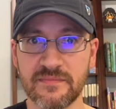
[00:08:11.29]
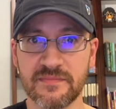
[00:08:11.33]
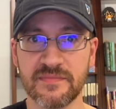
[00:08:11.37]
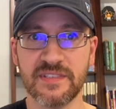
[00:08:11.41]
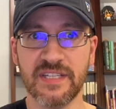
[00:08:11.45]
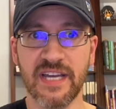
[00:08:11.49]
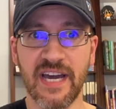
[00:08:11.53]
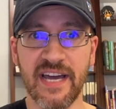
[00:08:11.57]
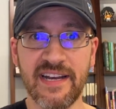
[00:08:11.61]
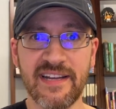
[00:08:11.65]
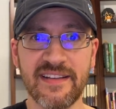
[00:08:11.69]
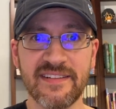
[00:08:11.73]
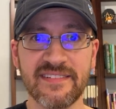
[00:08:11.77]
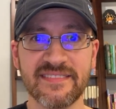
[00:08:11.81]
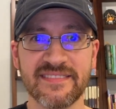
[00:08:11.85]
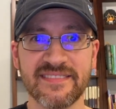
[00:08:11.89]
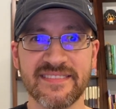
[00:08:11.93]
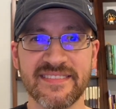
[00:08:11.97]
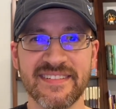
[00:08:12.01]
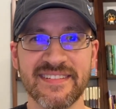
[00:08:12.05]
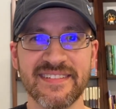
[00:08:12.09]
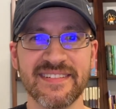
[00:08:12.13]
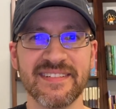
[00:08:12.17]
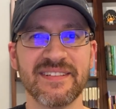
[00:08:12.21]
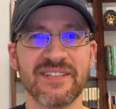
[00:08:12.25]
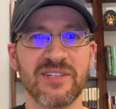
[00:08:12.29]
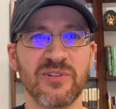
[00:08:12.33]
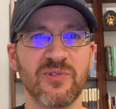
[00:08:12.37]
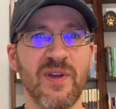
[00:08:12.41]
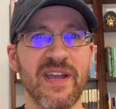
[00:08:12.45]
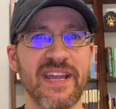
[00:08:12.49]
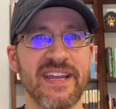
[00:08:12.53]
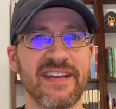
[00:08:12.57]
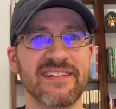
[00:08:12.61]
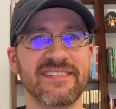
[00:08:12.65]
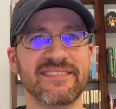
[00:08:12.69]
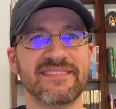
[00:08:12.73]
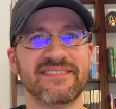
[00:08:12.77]
Got it?
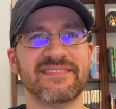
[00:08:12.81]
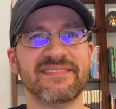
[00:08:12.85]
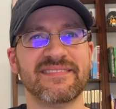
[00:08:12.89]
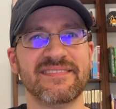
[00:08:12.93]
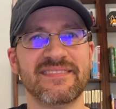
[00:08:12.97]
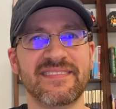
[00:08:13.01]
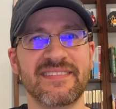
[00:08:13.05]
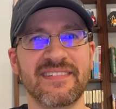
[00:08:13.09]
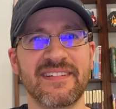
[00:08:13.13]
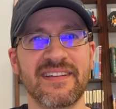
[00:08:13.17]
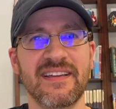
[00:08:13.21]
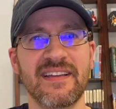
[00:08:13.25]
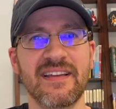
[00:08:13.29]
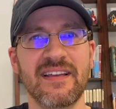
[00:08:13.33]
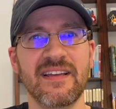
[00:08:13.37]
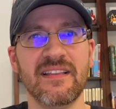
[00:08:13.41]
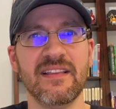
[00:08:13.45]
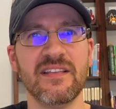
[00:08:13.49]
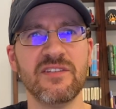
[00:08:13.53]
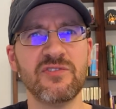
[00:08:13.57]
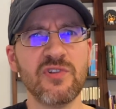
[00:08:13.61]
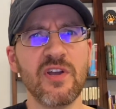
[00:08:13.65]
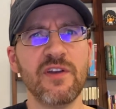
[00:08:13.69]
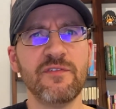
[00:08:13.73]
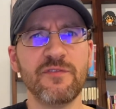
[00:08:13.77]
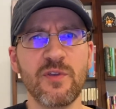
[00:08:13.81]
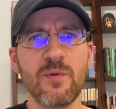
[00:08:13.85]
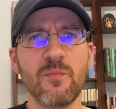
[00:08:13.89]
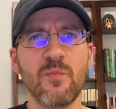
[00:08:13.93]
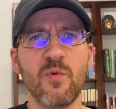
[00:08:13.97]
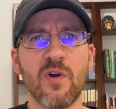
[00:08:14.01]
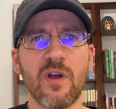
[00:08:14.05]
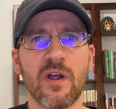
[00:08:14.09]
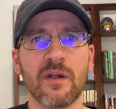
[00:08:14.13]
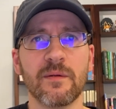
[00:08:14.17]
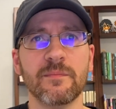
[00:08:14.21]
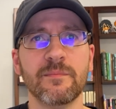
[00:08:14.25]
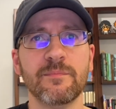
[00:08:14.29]
Great. Let's draw a few
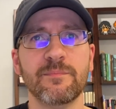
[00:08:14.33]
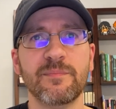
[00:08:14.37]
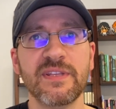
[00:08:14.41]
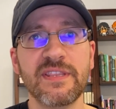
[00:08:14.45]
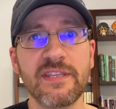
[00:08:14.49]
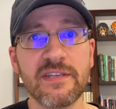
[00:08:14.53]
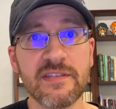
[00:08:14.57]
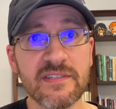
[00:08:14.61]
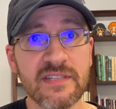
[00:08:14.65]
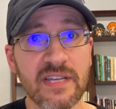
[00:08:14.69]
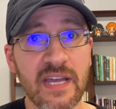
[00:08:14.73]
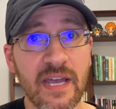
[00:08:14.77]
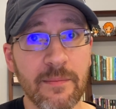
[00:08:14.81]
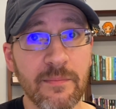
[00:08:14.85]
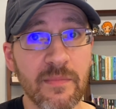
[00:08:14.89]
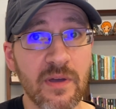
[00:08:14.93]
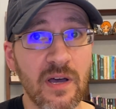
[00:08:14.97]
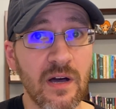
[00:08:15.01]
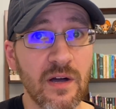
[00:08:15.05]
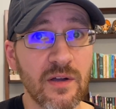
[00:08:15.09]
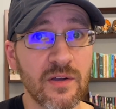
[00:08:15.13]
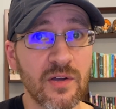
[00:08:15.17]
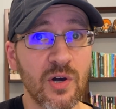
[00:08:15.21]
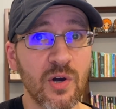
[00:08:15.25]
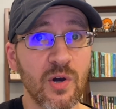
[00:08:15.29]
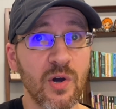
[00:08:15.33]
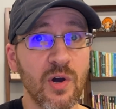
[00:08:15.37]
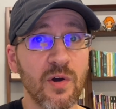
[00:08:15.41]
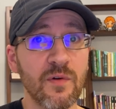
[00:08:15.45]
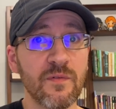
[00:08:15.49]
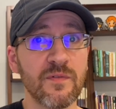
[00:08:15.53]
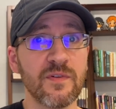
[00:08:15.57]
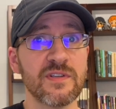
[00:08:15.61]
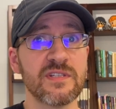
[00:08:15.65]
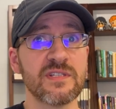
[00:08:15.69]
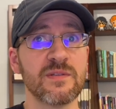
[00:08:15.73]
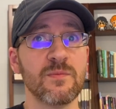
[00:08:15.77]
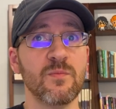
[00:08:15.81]
more, but this time I'll go
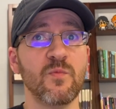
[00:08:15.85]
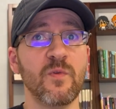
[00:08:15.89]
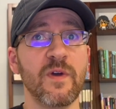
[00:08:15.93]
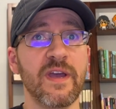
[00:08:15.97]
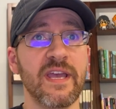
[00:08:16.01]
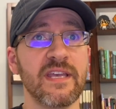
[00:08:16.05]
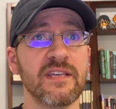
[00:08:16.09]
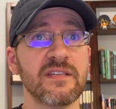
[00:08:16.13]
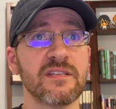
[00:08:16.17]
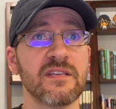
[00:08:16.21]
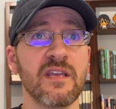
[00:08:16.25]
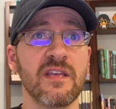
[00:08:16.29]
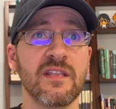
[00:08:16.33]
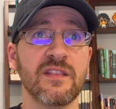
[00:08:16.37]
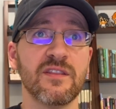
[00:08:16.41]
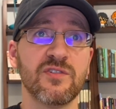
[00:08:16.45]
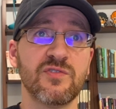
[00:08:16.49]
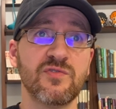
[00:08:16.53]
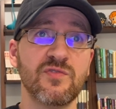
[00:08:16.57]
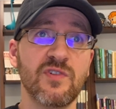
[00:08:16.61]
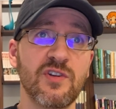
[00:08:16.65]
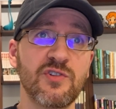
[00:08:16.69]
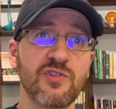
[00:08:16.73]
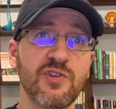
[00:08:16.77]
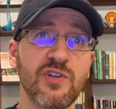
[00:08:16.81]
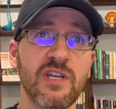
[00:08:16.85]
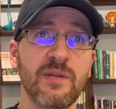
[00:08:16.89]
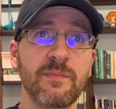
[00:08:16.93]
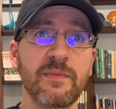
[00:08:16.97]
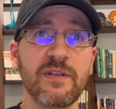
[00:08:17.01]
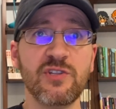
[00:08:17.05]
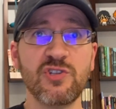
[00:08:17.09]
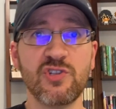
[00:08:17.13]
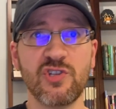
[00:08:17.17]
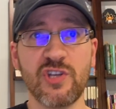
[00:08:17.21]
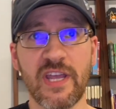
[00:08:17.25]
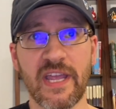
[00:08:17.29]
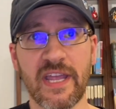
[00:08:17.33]
over some ways the structure can be
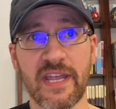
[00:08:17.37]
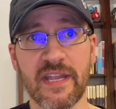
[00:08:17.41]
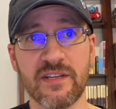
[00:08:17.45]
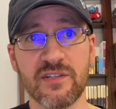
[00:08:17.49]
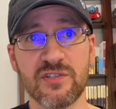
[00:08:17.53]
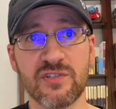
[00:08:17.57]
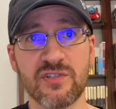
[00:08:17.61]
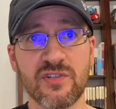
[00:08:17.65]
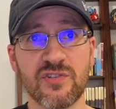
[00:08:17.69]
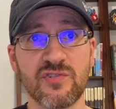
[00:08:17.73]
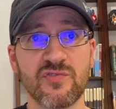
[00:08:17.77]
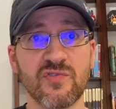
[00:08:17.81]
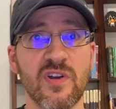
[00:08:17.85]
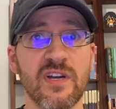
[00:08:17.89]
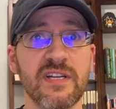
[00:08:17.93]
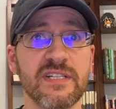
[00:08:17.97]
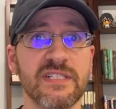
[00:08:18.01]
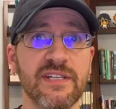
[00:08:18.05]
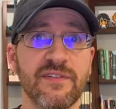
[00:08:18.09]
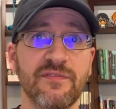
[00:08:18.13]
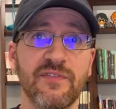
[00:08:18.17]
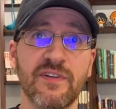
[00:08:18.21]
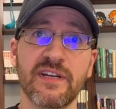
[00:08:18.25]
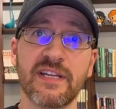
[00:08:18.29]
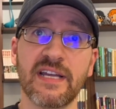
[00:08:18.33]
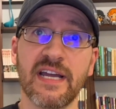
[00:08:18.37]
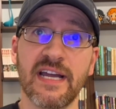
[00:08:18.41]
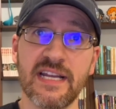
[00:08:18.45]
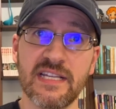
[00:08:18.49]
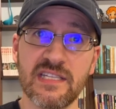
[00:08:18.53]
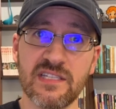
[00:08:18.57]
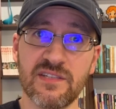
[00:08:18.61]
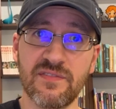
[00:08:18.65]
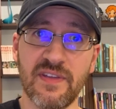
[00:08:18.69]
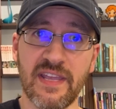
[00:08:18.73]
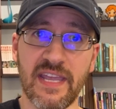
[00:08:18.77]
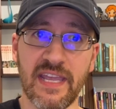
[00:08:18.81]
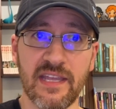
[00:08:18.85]
changed to draw different kinds
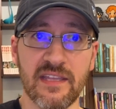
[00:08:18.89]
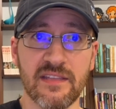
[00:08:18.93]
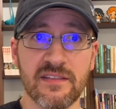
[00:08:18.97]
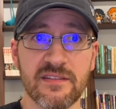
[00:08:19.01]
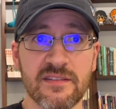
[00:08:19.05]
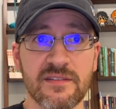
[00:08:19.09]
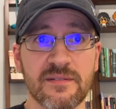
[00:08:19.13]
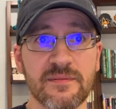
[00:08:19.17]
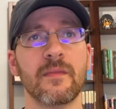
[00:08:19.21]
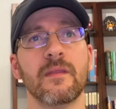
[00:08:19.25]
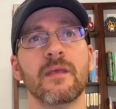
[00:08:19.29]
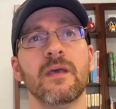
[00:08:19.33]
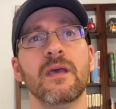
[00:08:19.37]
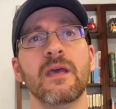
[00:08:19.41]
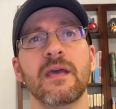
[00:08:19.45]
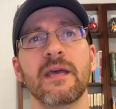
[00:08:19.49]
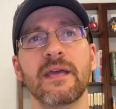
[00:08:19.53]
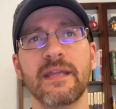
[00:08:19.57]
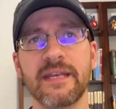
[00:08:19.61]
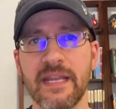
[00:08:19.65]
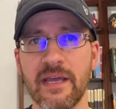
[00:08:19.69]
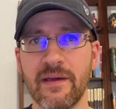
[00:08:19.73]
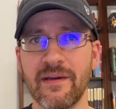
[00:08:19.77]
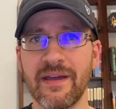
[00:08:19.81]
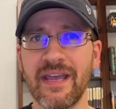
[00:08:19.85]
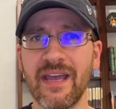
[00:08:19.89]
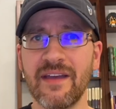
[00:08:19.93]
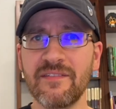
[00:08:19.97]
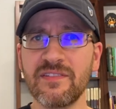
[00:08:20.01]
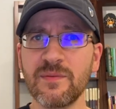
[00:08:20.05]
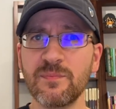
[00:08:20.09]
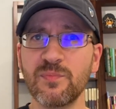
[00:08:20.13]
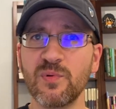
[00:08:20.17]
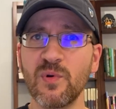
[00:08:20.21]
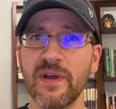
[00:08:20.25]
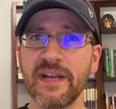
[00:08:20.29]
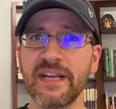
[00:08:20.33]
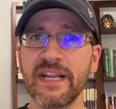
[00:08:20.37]
of hands. Now I have to
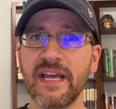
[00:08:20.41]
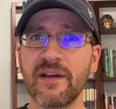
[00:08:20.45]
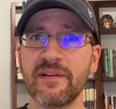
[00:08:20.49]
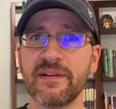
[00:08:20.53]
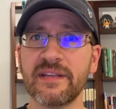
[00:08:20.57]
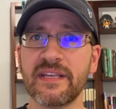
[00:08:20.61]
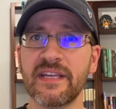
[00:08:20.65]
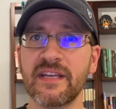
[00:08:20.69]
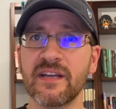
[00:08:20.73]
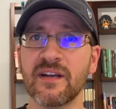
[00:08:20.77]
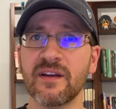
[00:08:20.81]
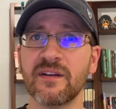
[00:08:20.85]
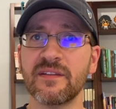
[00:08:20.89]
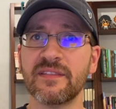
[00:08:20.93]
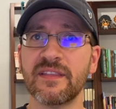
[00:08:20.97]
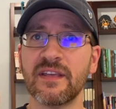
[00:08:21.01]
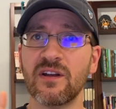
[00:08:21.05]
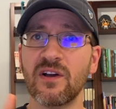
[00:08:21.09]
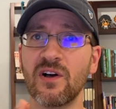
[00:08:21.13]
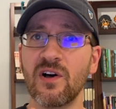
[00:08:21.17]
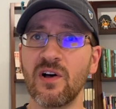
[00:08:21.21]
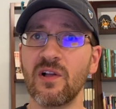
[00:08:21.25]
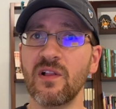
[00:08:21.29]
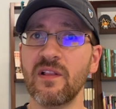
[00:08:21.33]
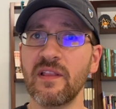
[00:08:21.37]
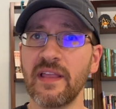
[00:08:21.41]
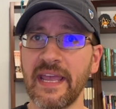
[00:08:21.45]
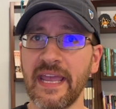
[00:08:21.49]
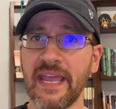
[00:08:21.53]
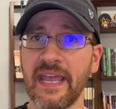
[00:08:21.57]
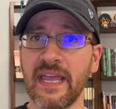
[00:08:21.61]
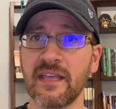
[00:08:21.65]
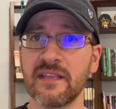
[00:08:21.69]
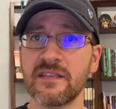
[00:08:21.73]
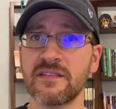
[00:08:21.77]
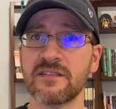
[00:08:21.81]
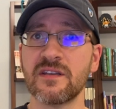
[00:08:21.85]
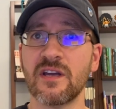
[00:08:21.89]
point out here that all
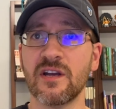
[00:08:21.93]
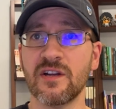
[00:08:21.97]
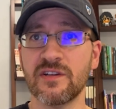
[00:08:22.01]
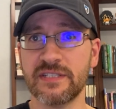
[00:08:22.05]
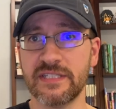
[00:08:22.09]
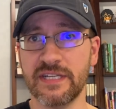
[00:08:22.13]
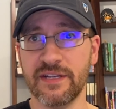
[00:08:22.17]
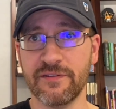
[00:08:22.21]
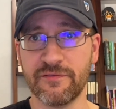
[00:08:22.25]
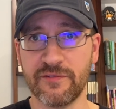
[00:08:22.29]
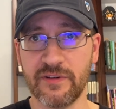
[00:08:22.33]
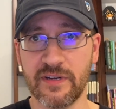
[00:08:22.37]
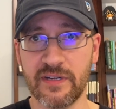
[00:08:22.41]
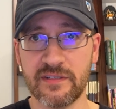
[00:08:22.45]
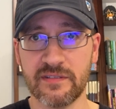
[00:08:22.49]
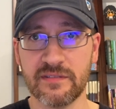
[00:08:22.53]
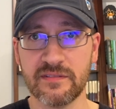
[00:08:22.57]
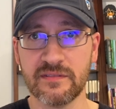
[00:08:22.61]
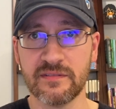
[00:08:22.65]
hands are different.